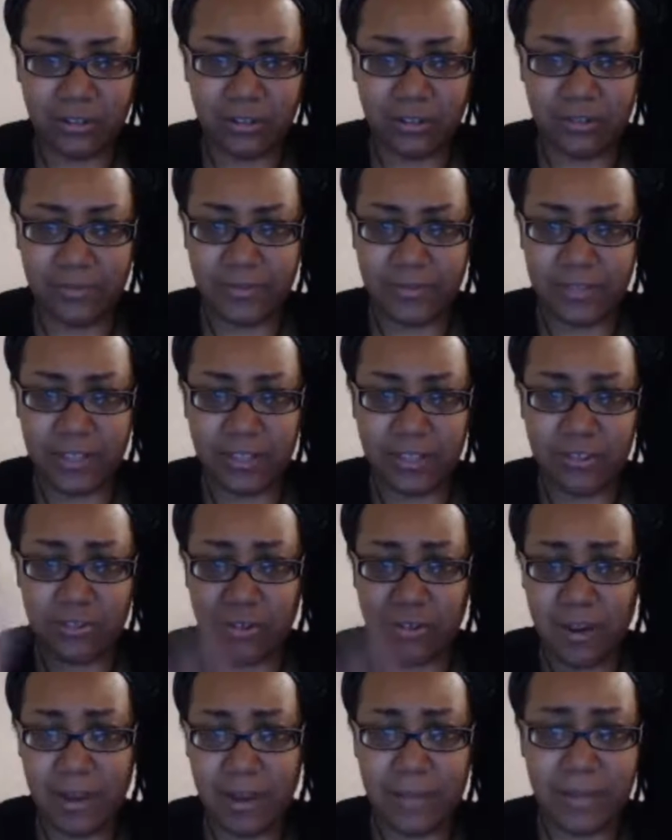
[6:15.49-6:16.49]
color
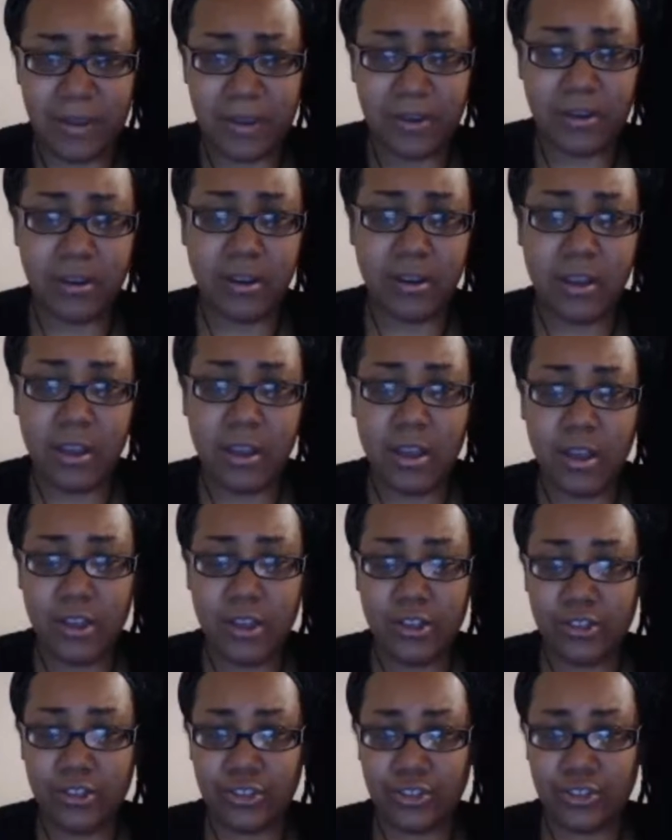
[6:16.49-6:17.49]
of the scrying mirror.